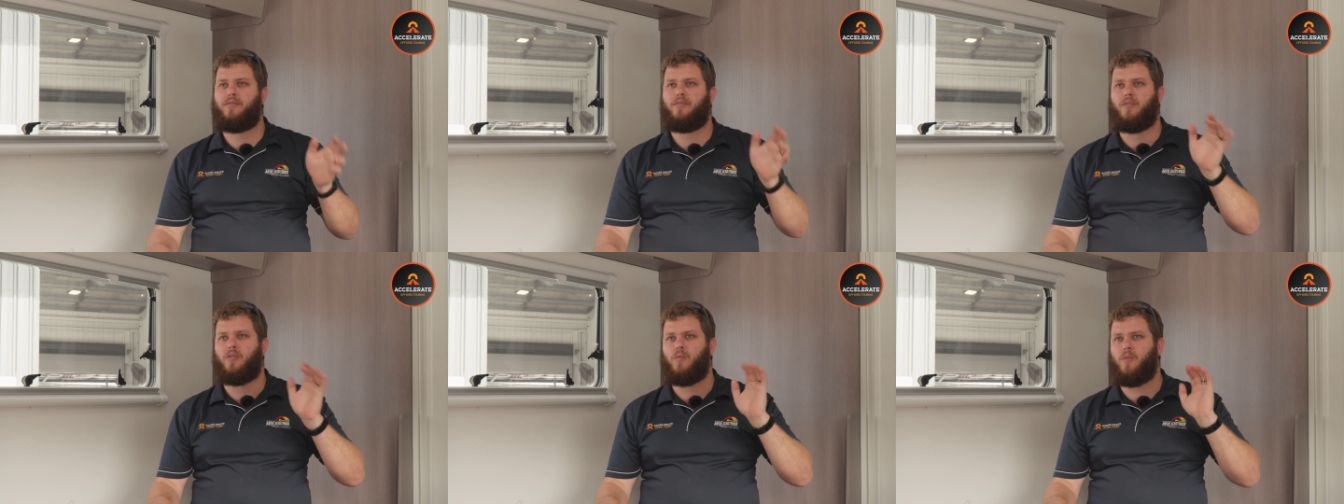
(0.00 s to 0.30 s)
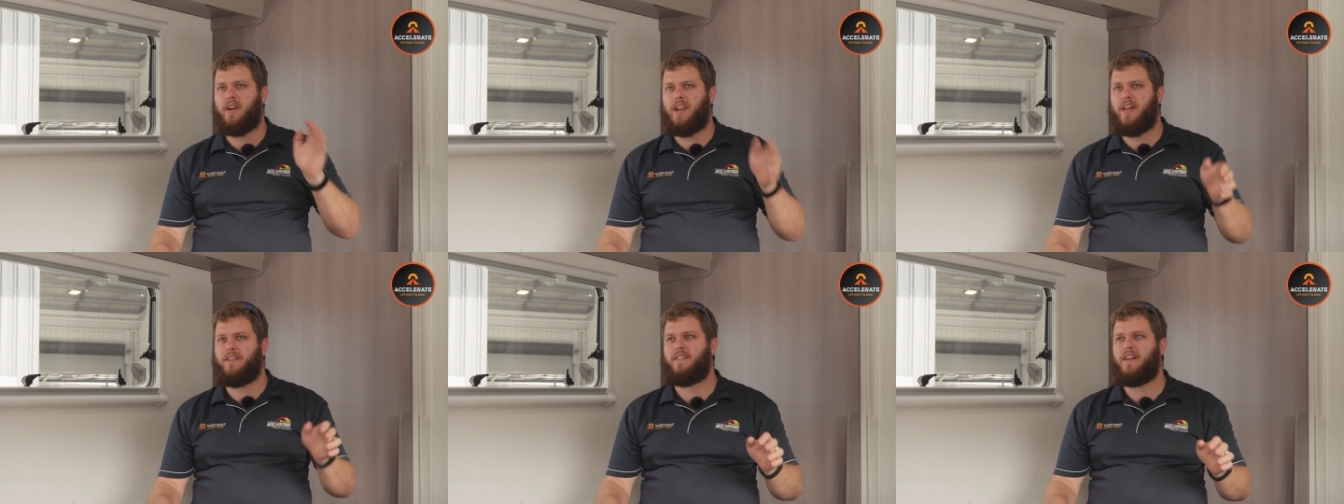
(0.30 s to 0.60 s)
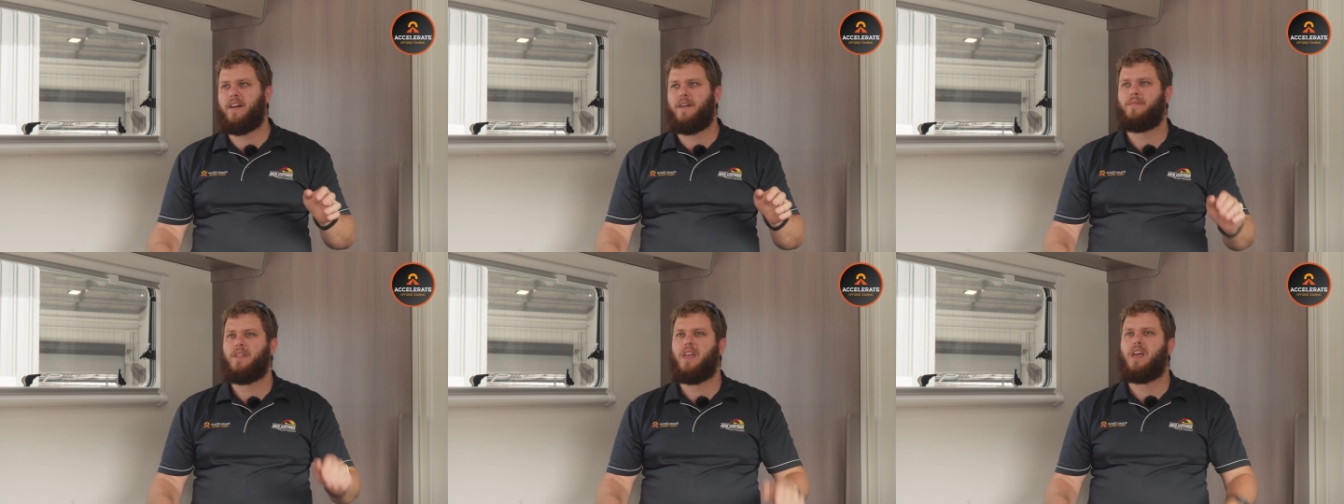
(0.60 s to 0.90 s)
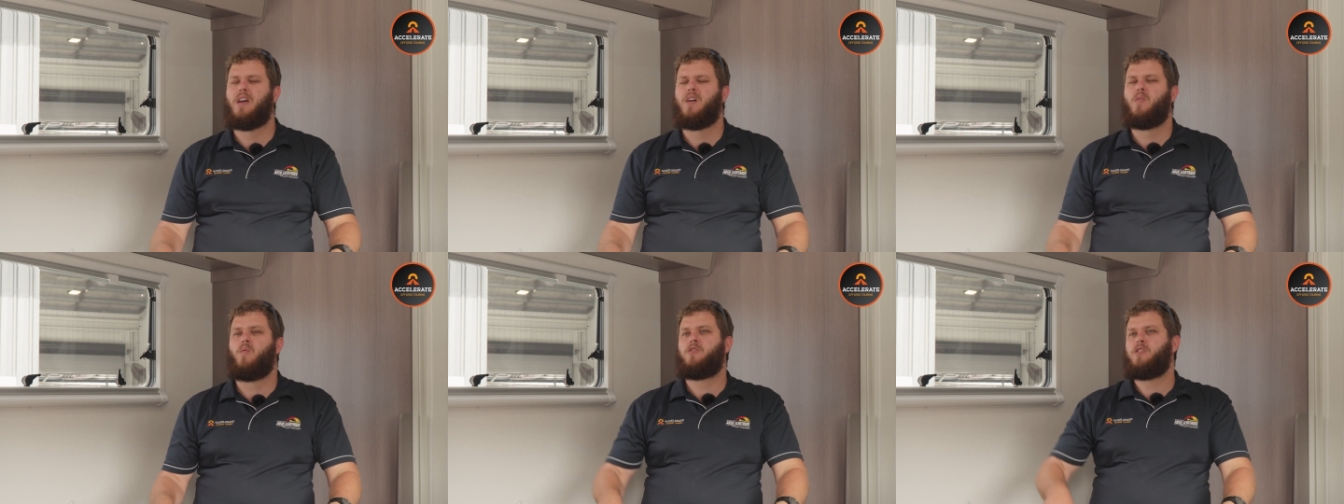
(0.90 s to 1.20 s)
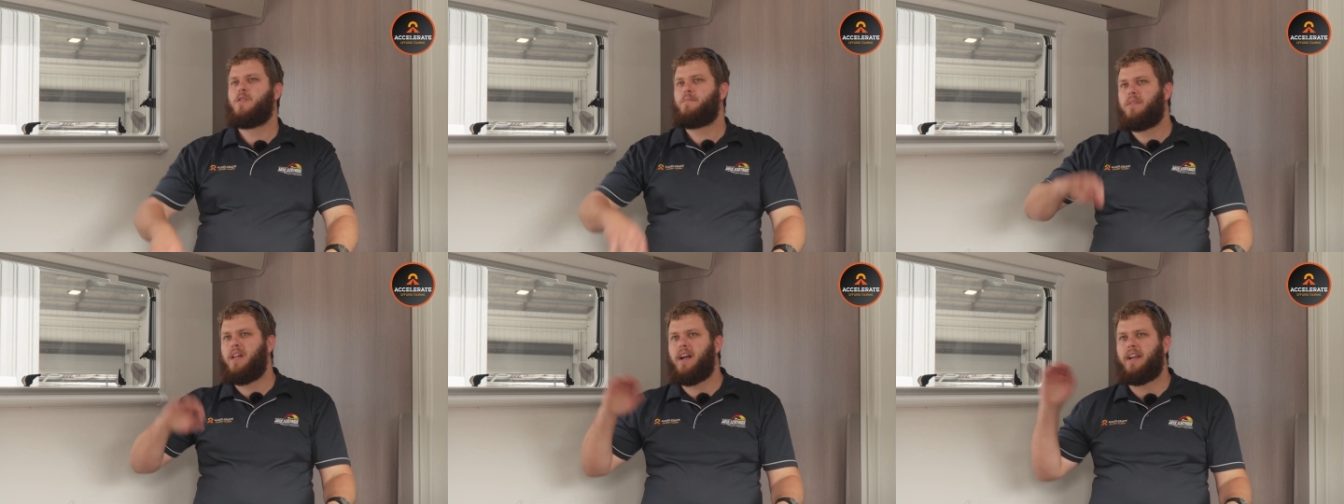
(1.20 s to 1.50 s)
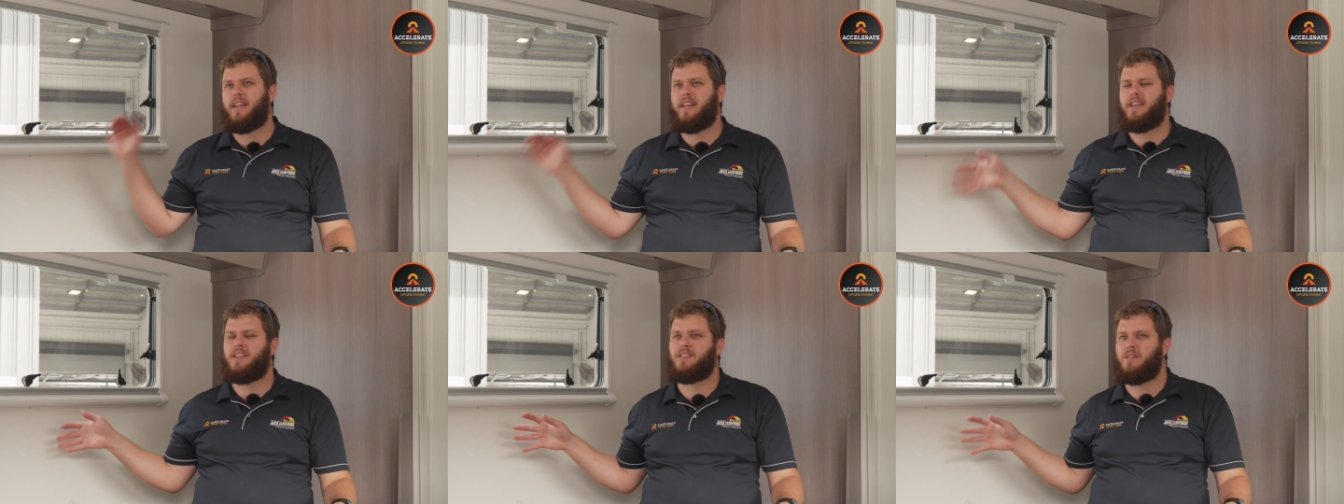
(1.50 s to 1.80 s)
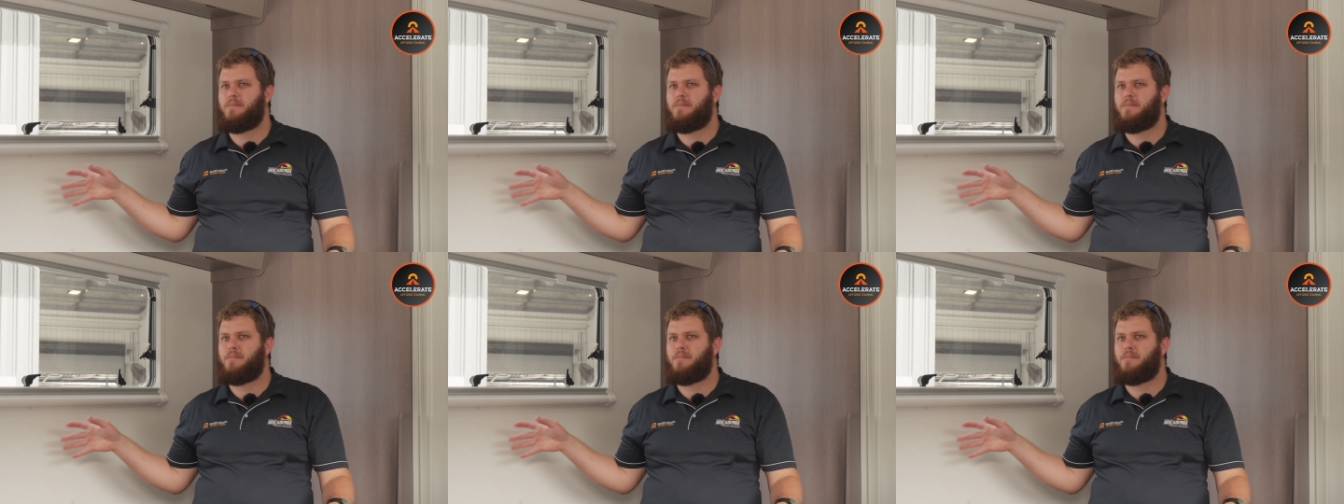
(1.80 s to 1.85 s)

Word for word: or whatever. When you plug into